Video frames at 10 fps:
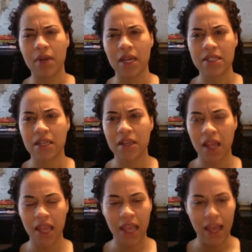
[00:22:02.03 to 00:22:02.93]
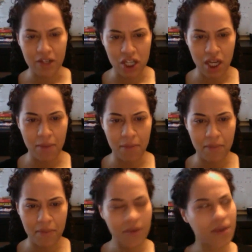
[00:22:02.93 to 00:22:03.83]
when I did the ketchup,
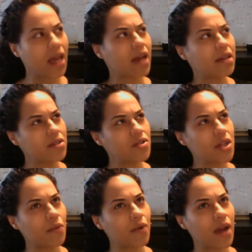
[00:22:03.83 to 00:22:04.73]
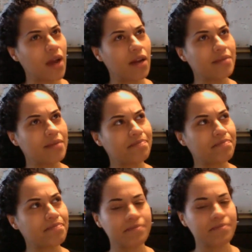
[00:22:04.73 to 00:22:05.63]
yeah, it's usually red,
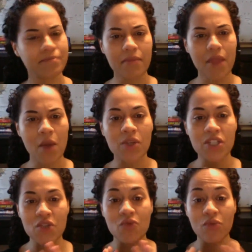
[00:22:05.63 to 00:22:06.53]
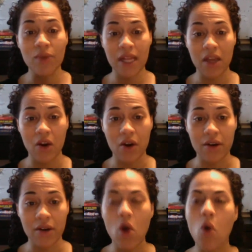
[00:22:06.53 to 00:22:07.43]
which is really
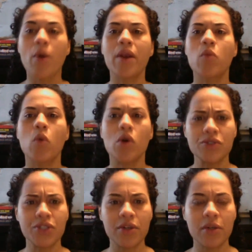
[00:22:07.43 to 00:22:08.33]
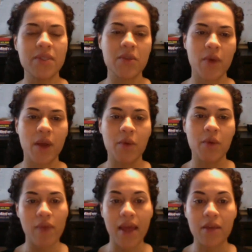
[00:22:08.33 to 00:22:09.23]
hard. Or in Walter, it wasn't quite
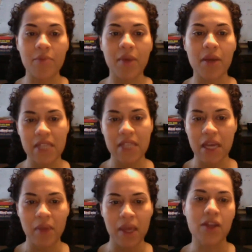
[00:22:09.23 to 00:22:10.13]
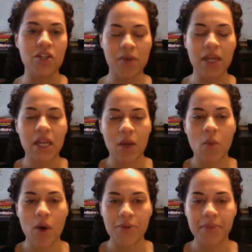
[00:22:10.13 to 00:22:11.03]
red, but it was like a pinkish red, like
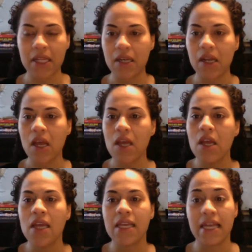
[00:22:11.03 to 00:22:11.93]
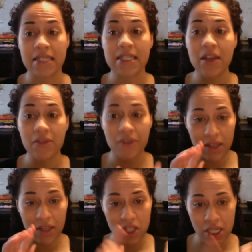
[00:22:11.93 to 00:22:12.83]
a watermelon. Yes, it
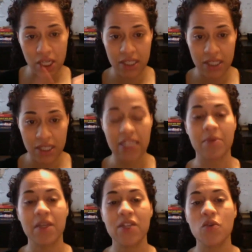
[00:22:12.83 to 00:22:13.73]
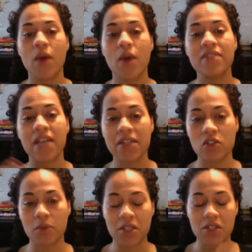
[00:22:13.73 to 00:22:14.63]
definitely changes the taste because you have to
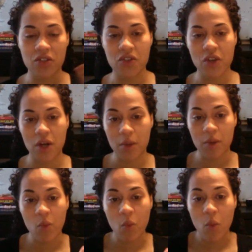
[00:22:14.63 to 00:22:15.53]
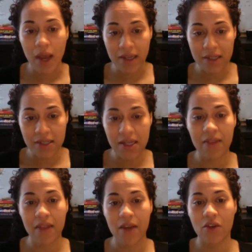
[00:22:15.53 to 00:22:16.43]
add so much, because you're starting with
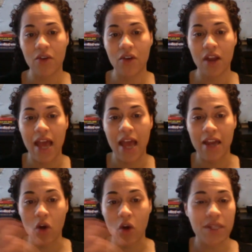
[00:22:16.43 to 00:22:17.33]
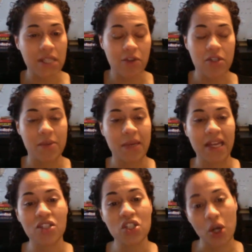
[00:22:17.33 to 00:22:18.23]
white and then you're adding all this color to make it
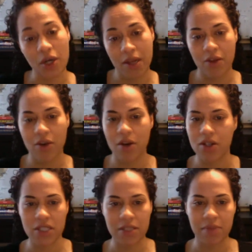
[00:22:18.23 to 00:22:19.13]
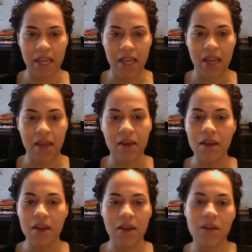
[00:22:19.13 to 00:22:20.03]
a dark color. You're not just making,
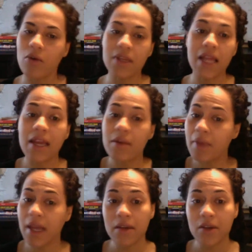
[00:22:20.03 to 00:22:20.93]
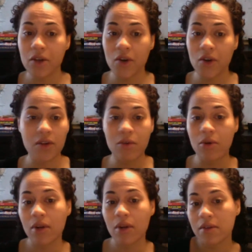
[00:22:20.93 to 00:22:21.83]
light pink or
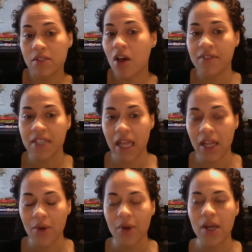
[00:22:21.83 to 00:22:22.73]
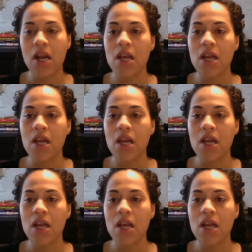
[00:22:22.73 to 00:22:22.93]
soft yellow.